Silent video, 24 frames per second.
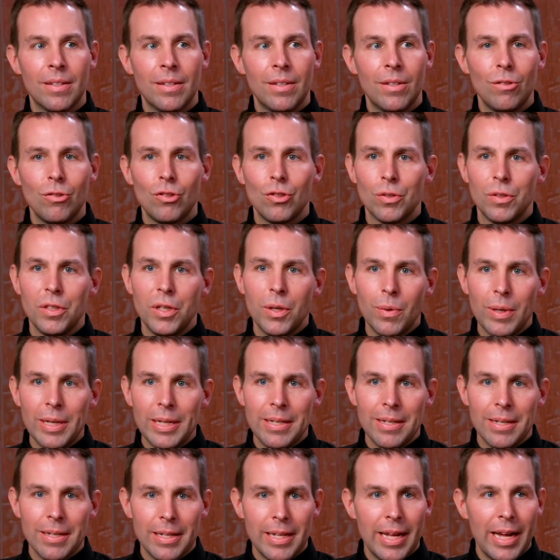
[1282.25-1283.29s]
So
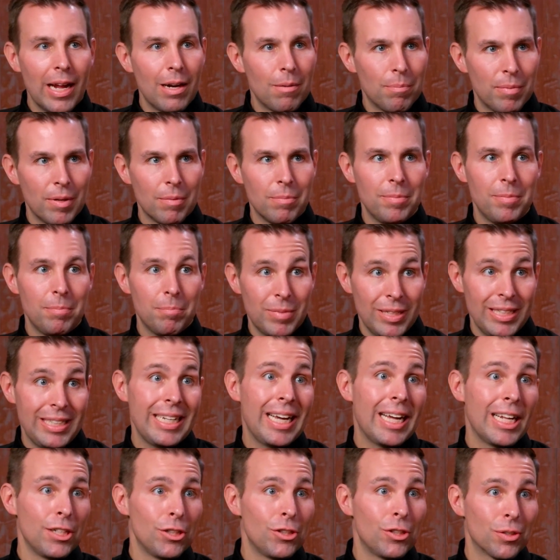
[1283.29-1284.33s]
knowing that
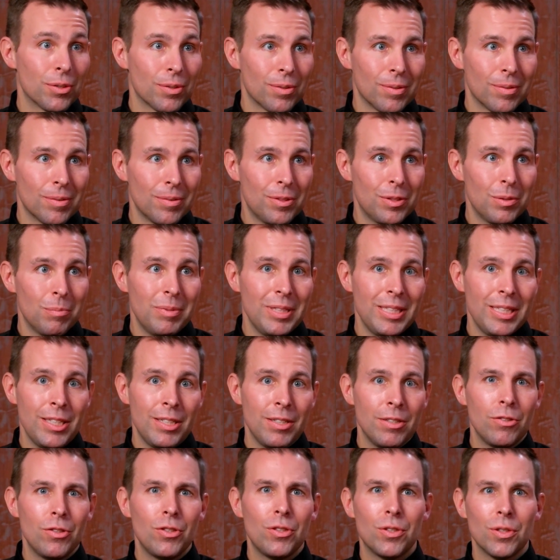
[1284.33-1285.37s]
potential to be
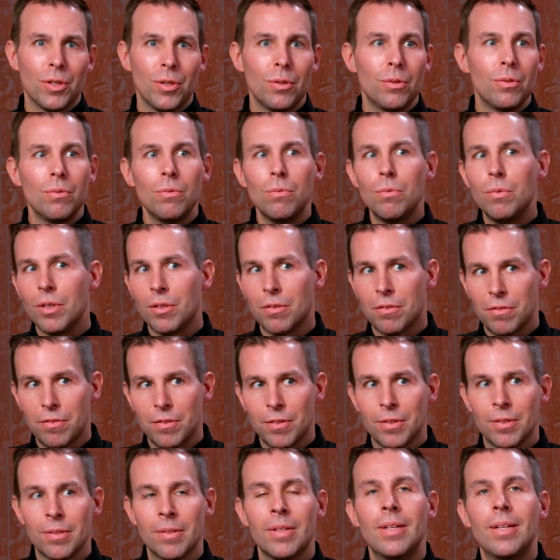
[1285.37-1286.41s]
so
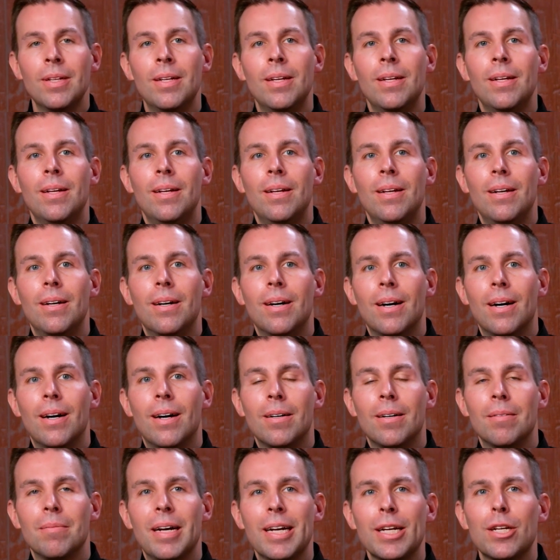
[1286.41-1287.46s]
willful,
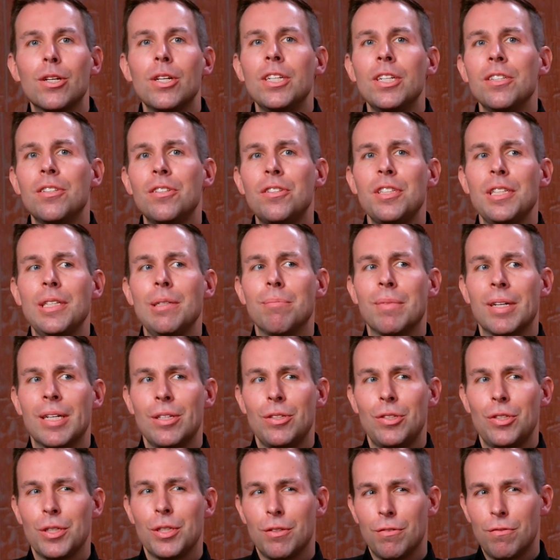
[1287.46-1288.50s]
I couldn't see
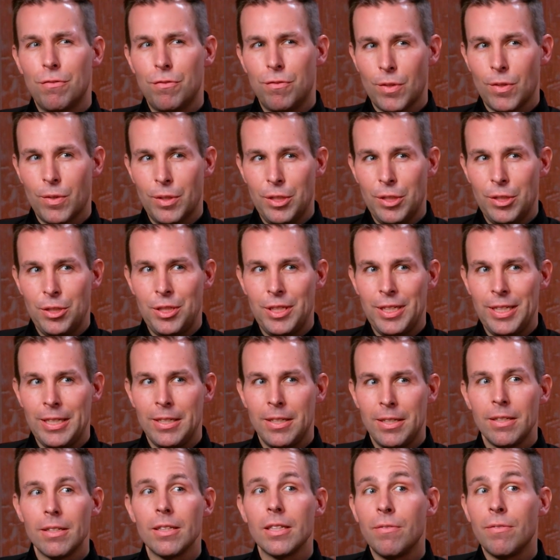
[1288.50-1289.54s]
myself
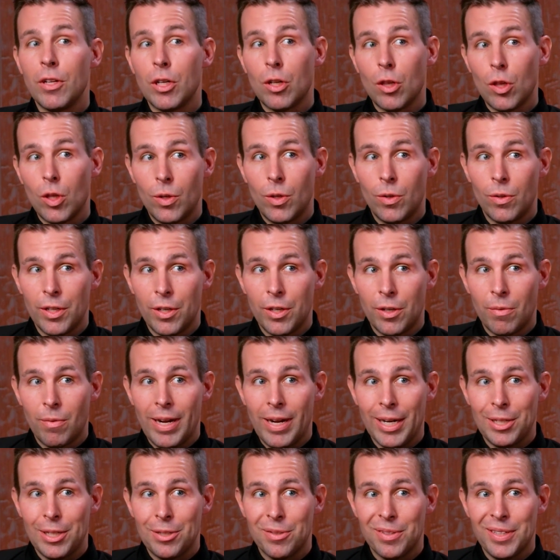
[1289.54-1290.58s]
flourishing, living alone in a
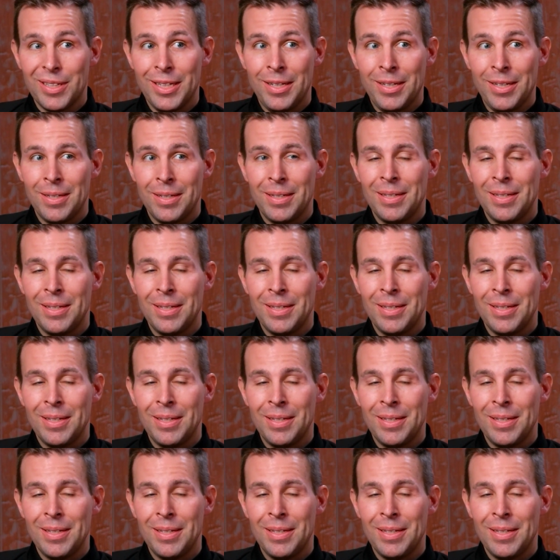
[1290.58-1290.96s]
rectory,